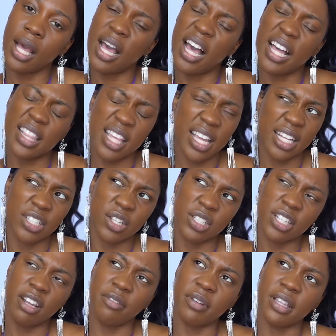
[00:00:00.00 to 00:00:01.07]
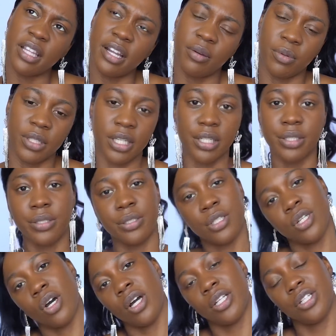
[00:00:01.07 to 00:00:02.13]
I think I touched everything I wanted to
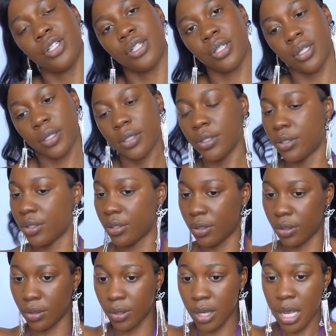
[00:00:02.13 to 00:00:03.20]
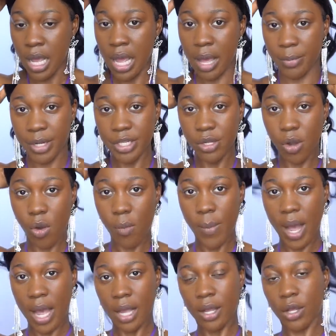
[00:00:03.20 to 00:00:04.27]
touch, so I'm going to go
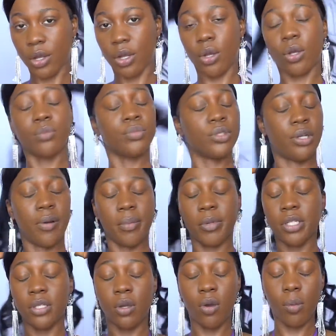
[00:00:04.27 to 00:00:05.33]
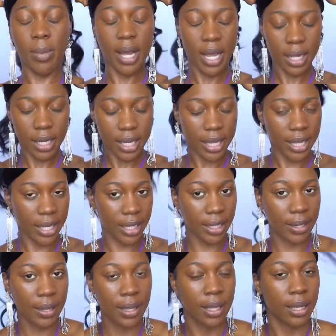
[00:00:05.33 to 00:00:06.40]
back. I'm going to go back
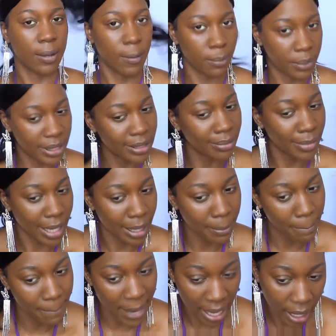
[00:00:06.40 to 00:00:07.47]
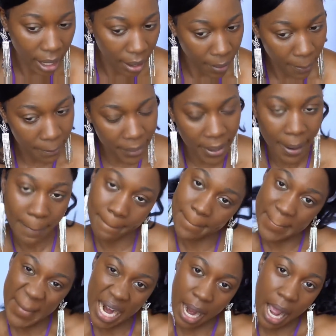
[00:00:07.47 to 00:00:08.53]
and complete my makeup
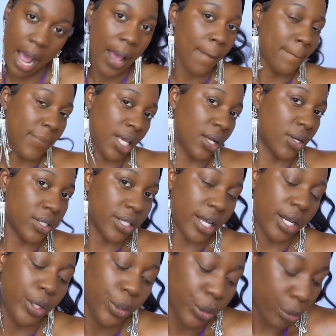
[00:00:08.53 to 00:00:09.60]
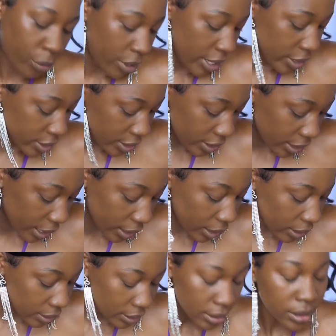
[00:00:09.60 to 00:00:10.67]
because I look crazy,
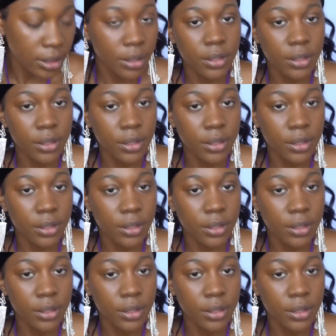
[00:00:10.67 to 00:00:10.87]
guys.